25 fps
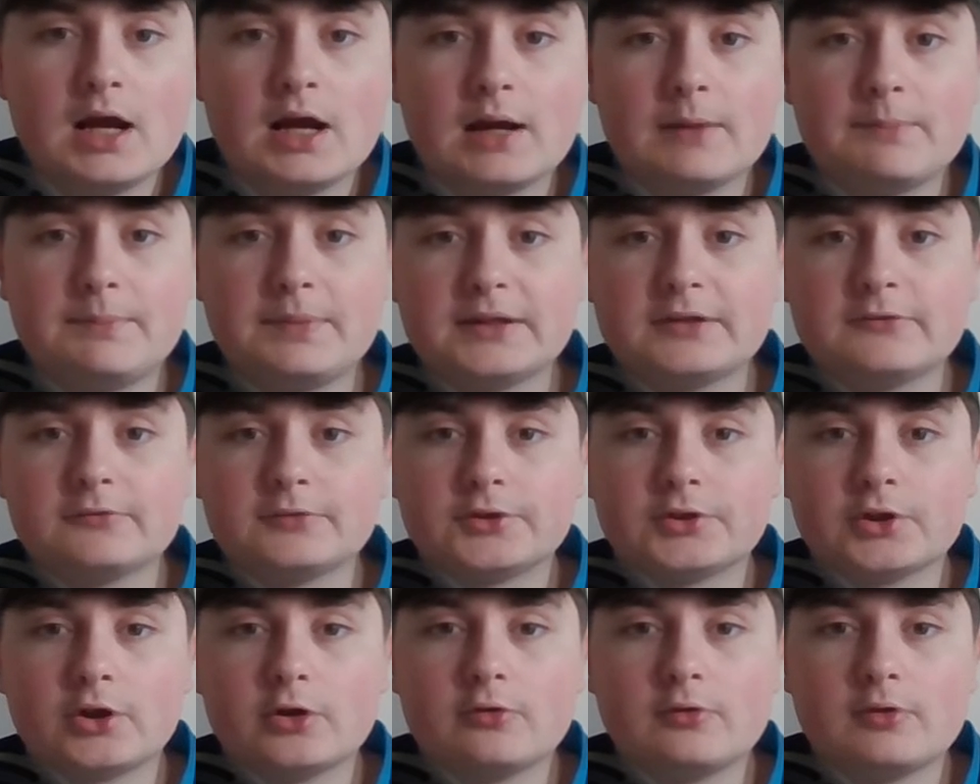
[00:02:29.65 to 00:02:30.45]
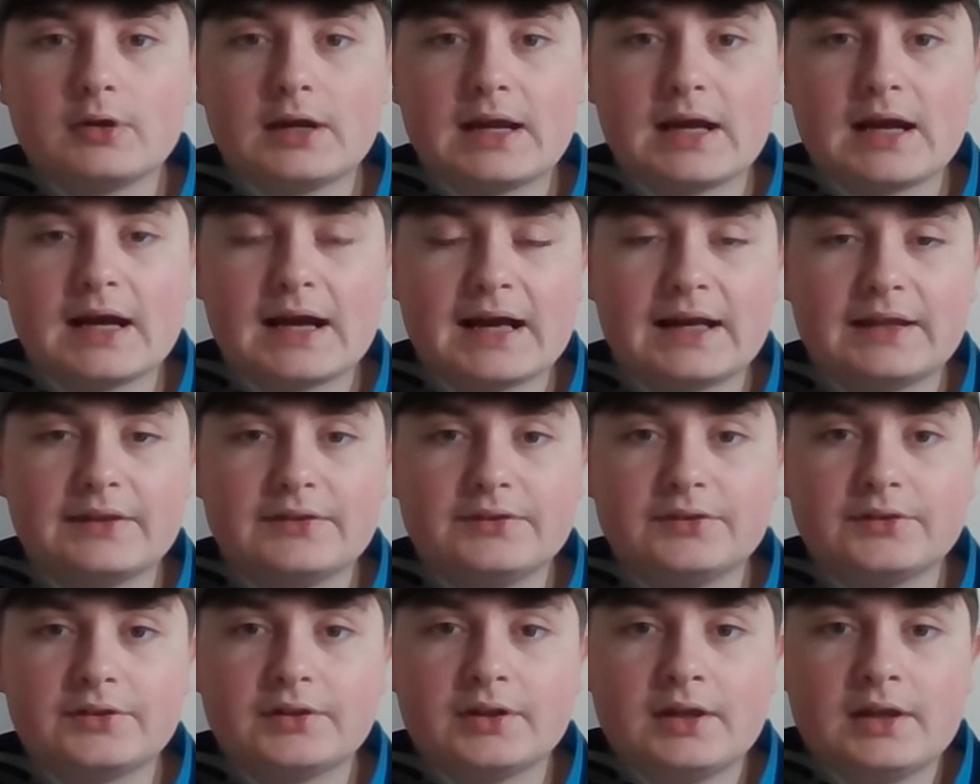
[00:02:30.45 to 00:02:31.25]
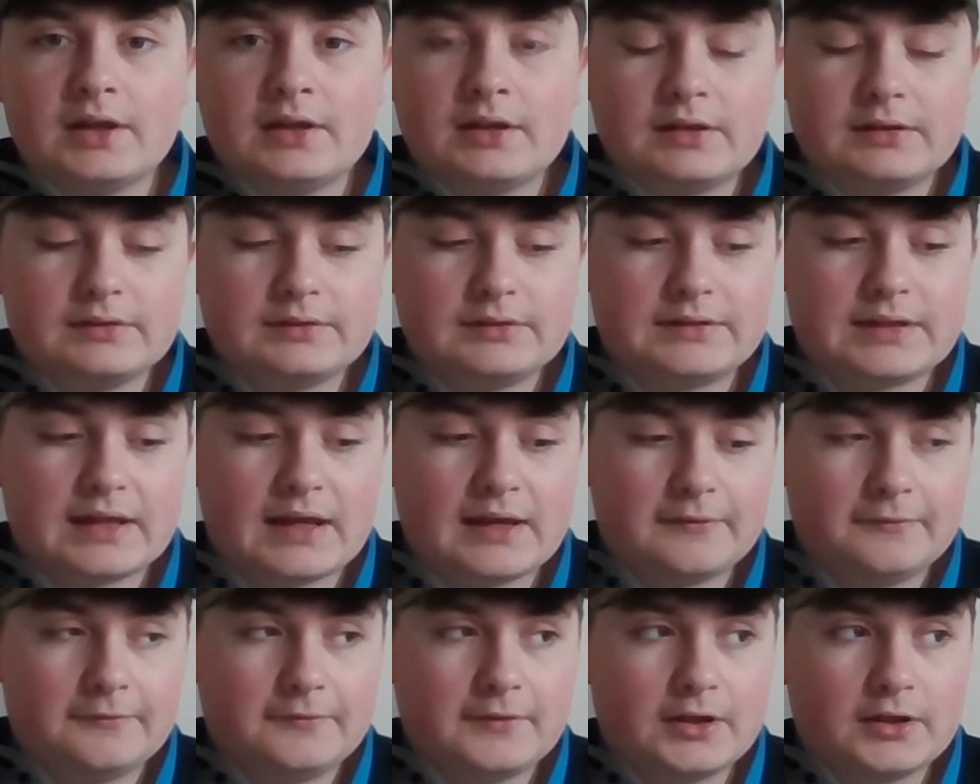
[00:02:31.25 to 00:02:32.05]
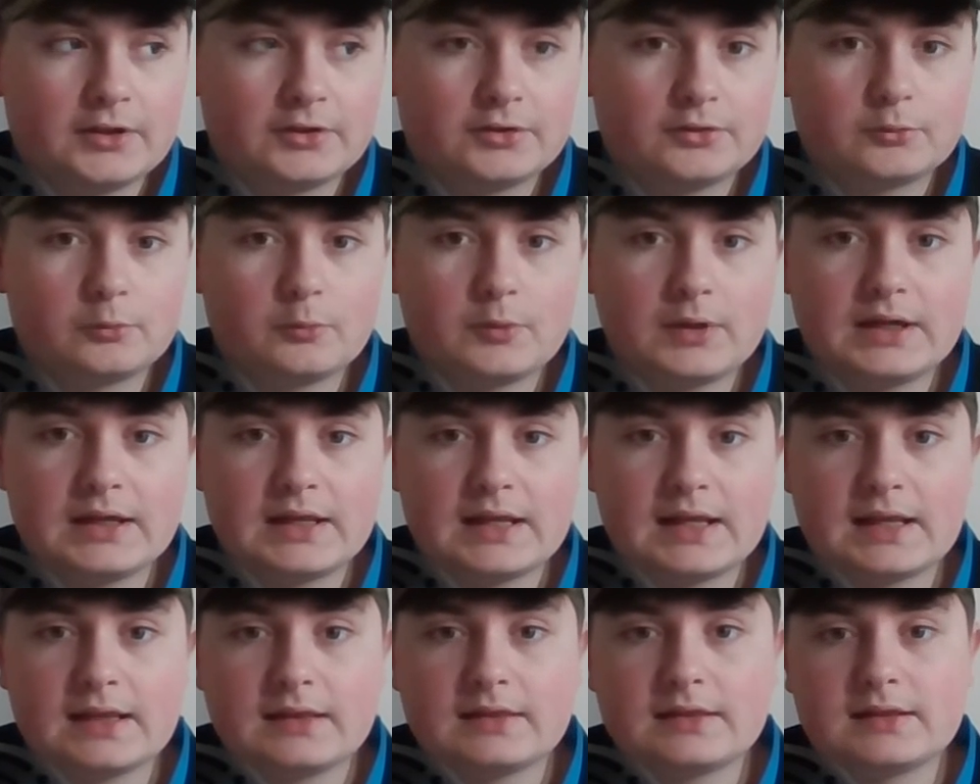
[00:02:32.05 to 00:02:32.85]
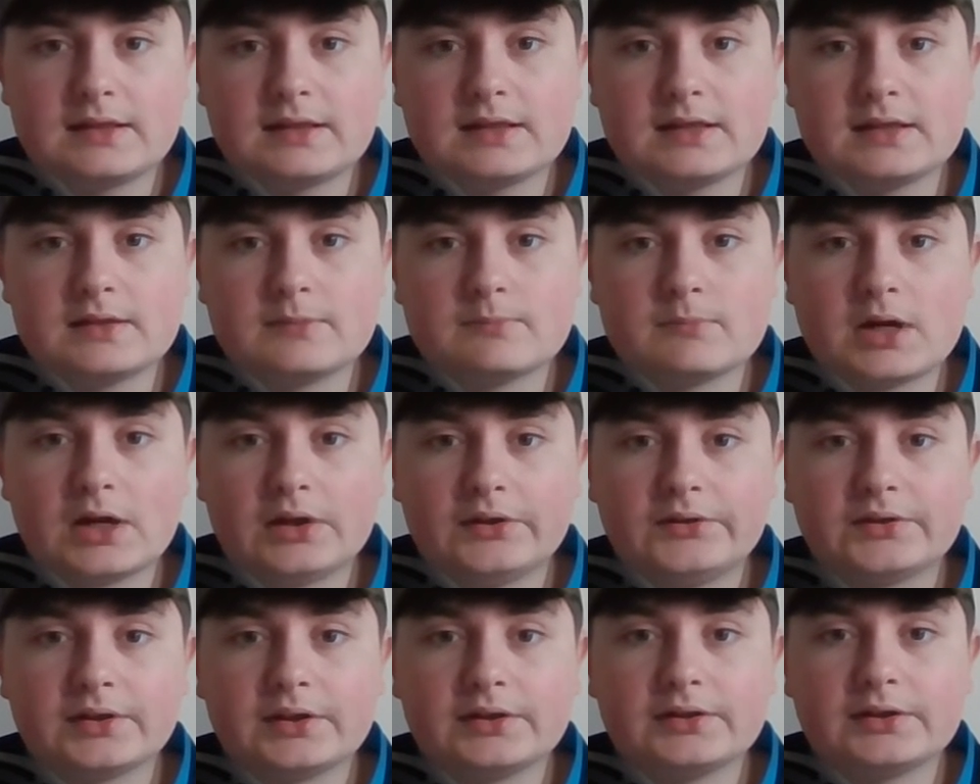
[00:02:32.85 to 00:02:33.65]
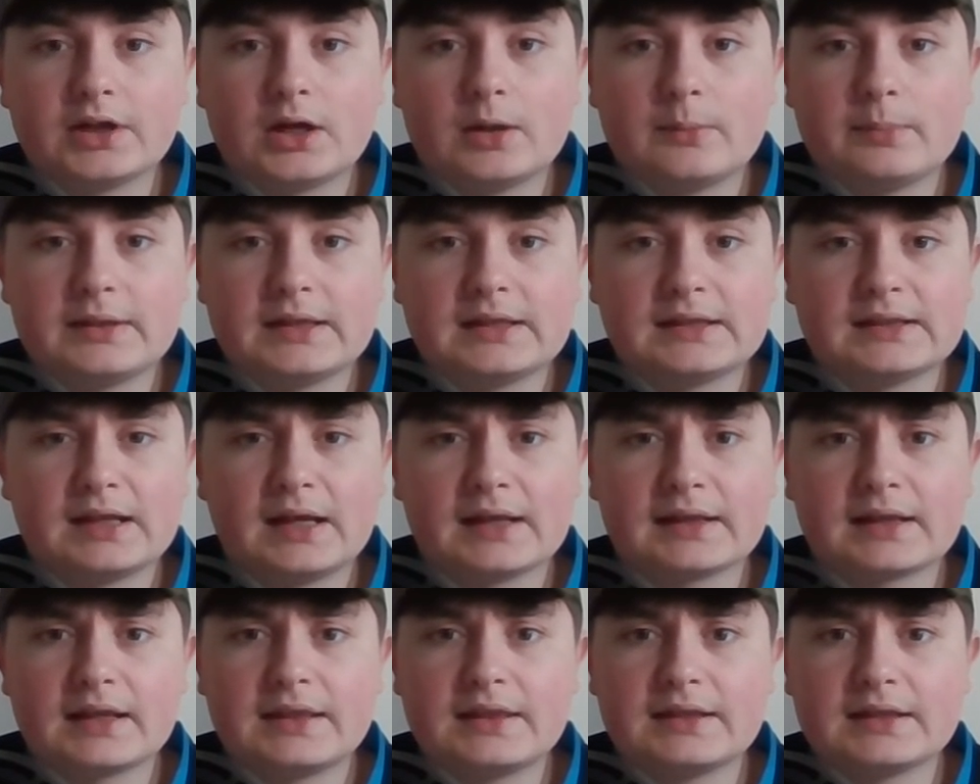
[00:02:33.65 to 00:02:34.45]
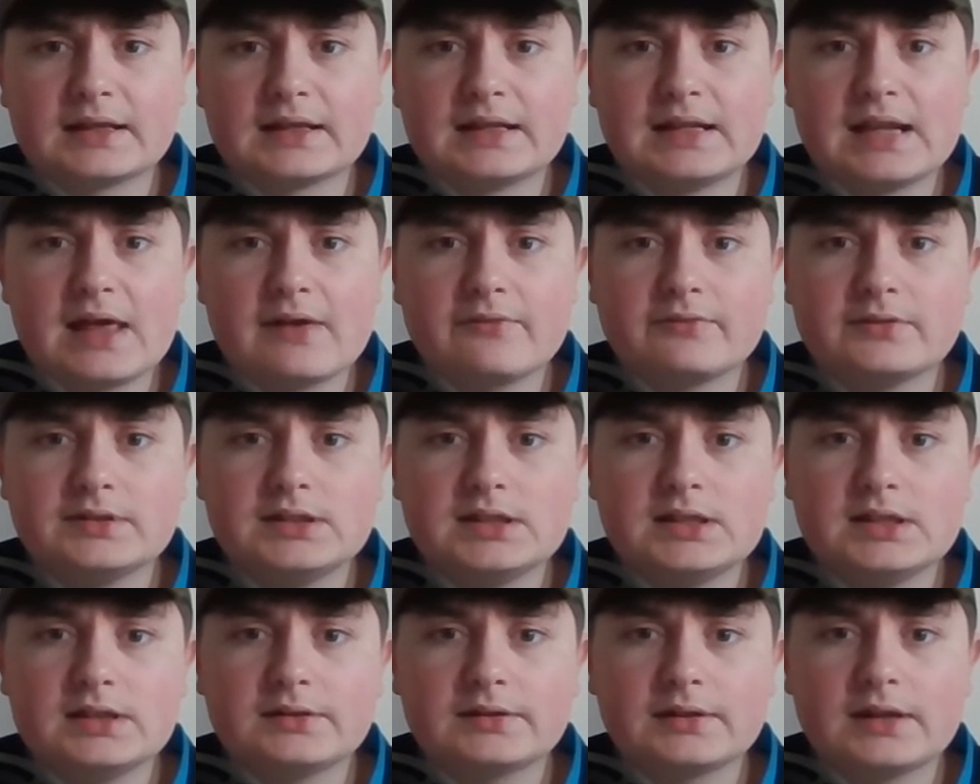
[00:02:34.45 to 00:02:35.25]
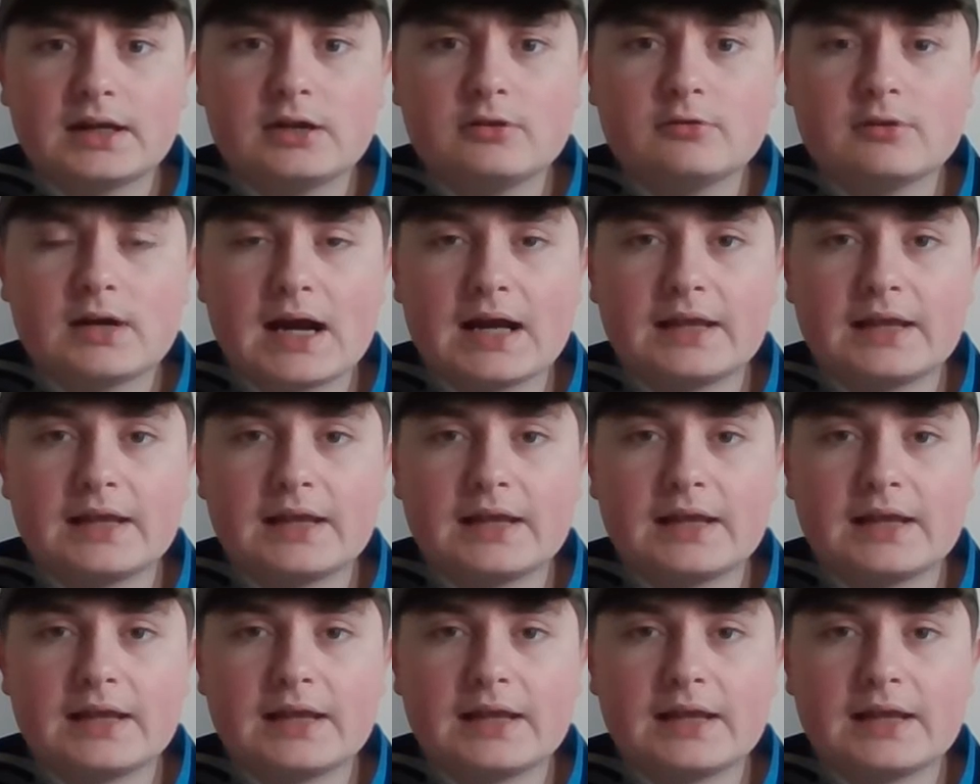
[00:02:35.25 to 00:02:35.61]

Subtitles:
A big result, and their first win in the Merseyside derby in like I think 11 years now,